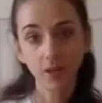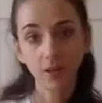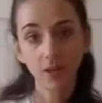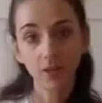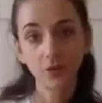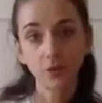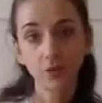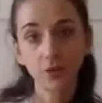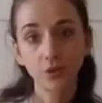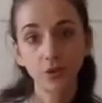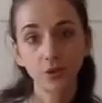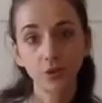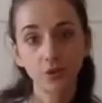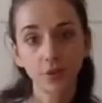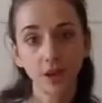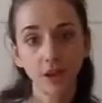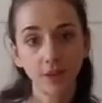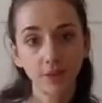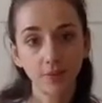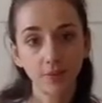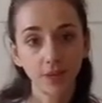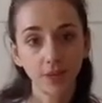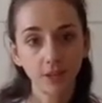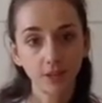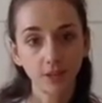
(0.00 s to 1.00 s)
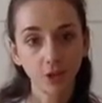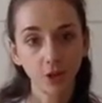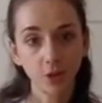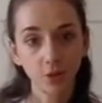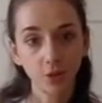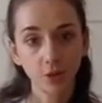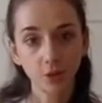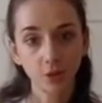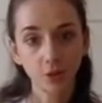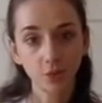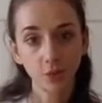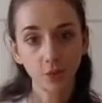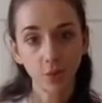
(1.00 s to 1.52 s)
So your right big toe
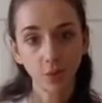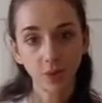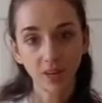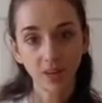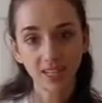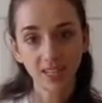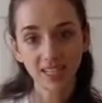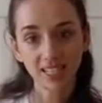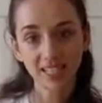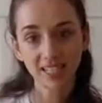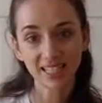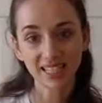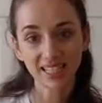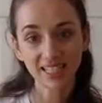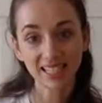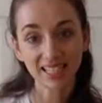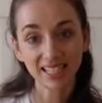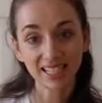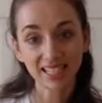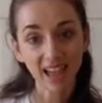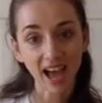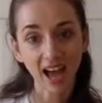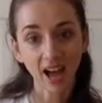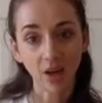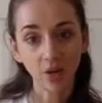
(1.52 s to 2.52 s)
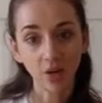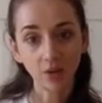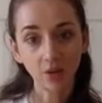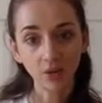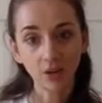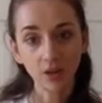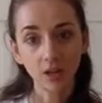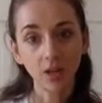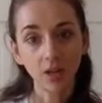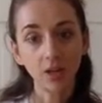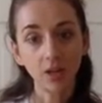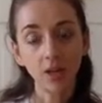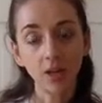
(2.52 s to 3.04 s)
is pointed
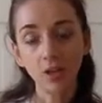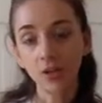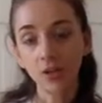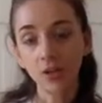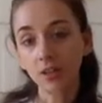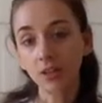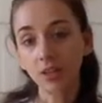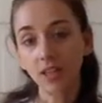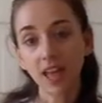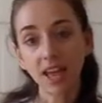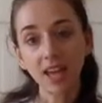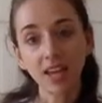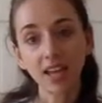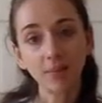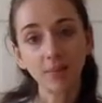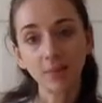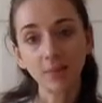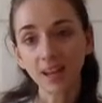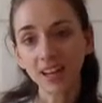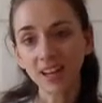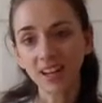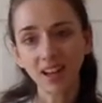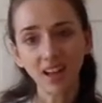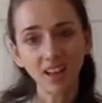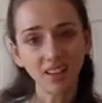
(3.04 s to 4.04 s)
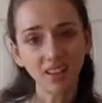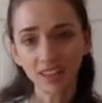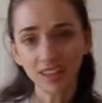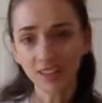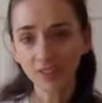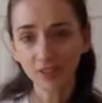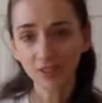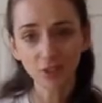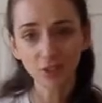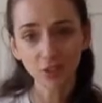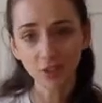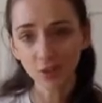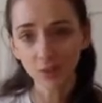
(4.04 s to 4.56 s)
down. Your leg might not
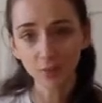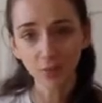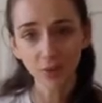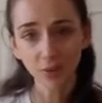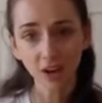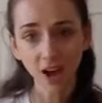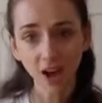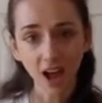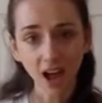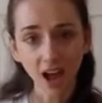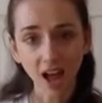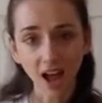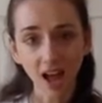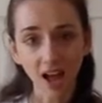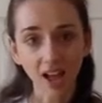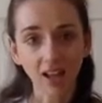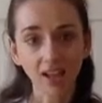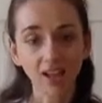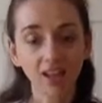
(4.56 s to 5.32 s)
lift super high.